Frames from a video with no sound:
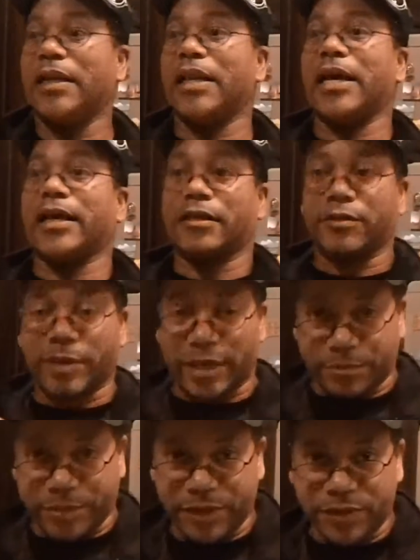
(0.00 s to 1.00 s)
Like make
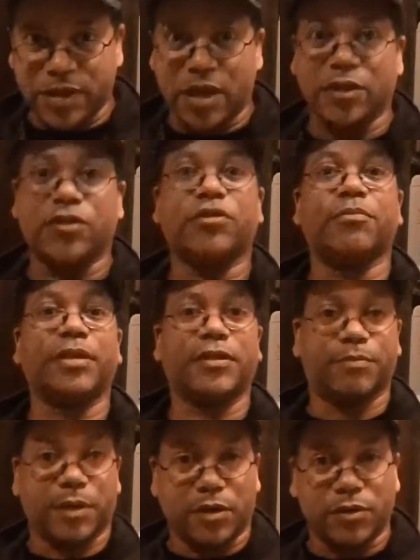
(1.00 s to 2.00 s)
a beef stock, use
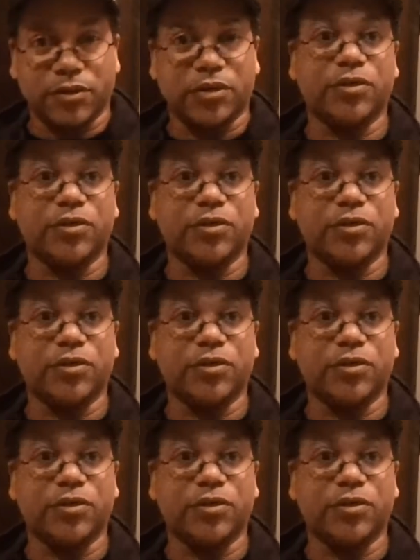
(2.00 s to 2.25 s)
beef bones.